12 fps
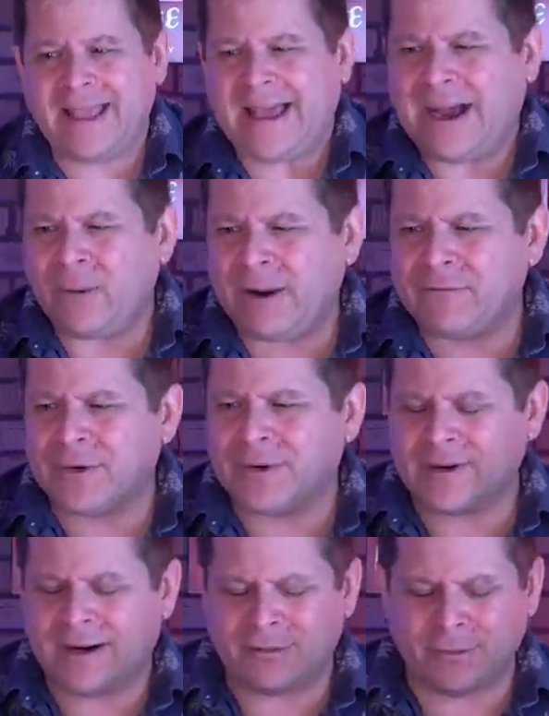However,
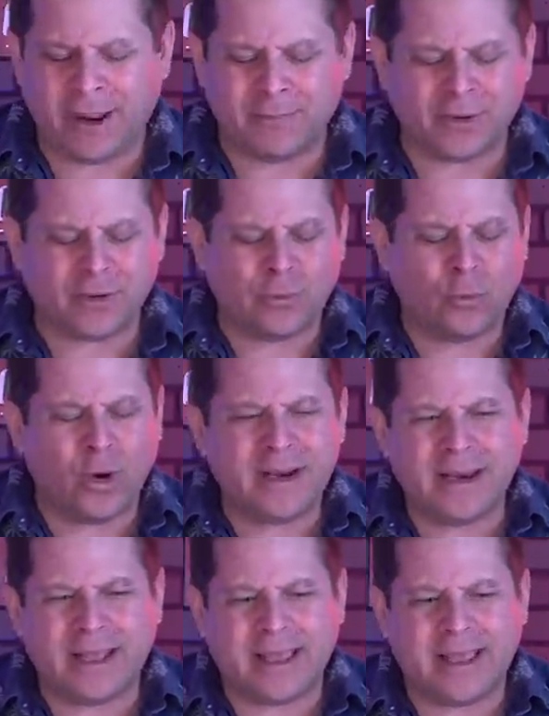I remember
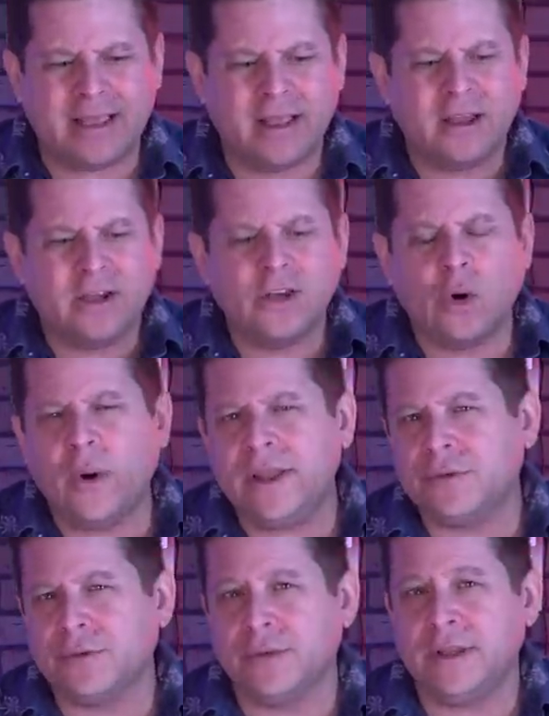one day
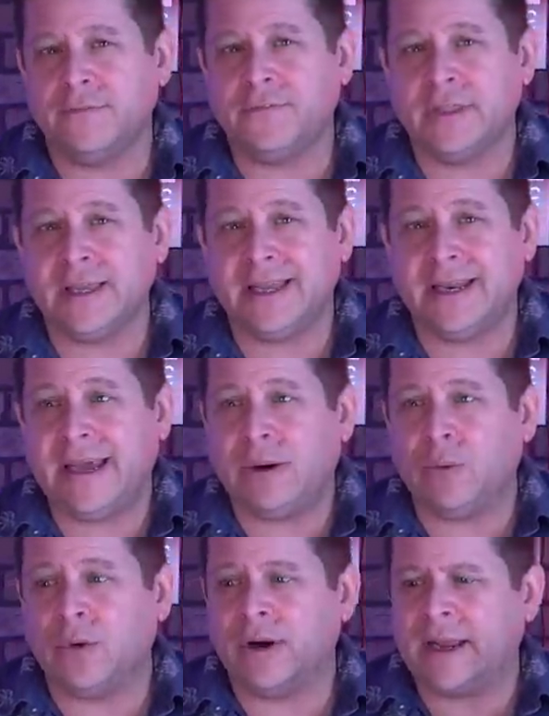going through the affiliate
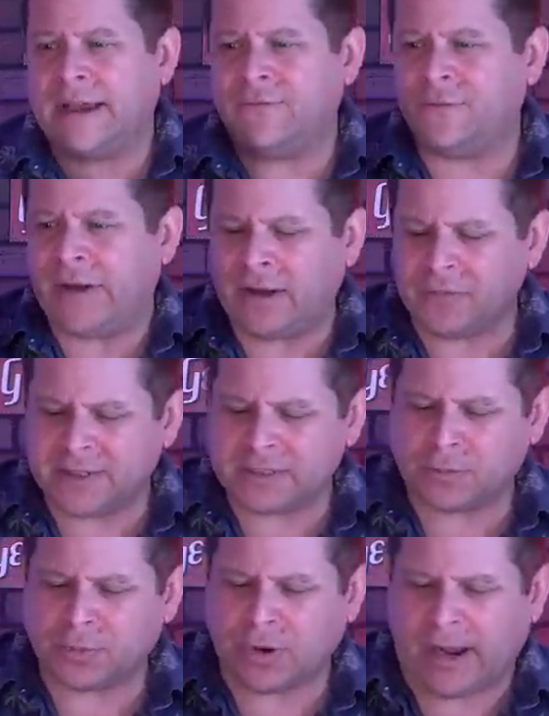network and I found this
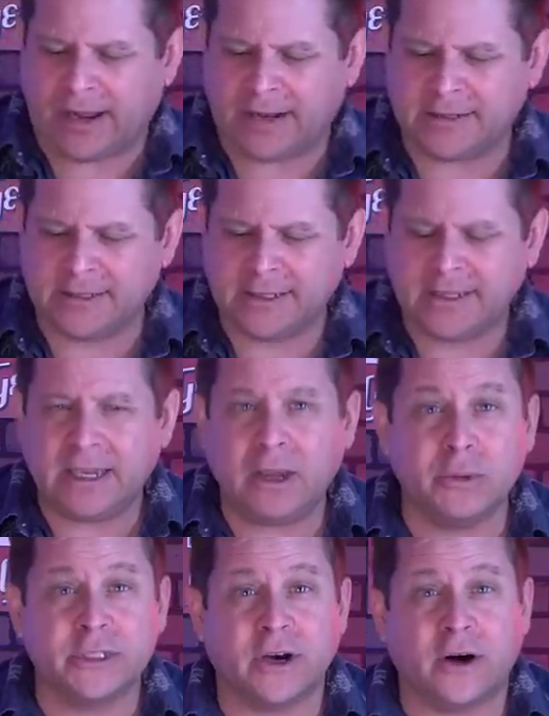product. It
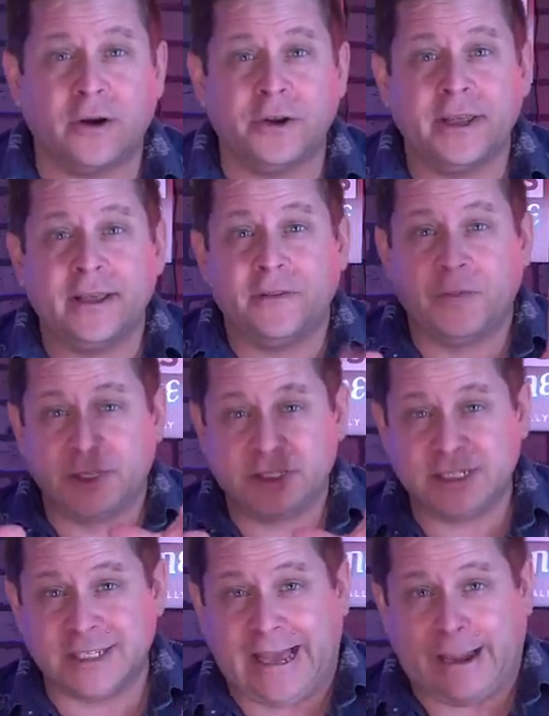was called the
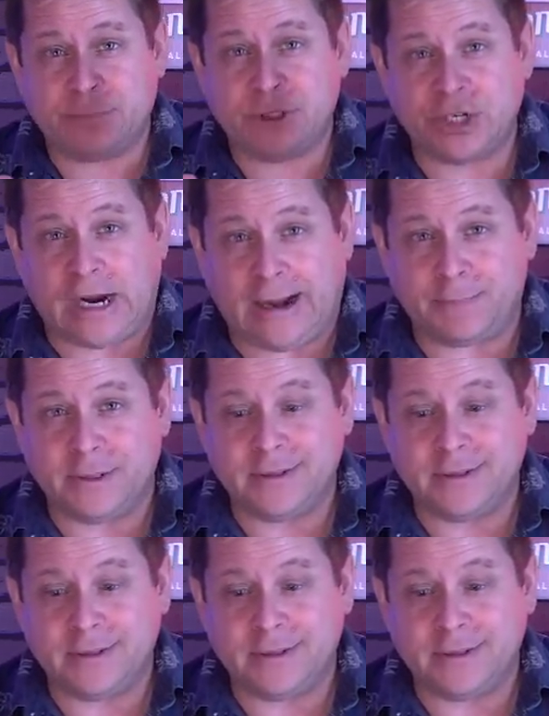Slap Chop.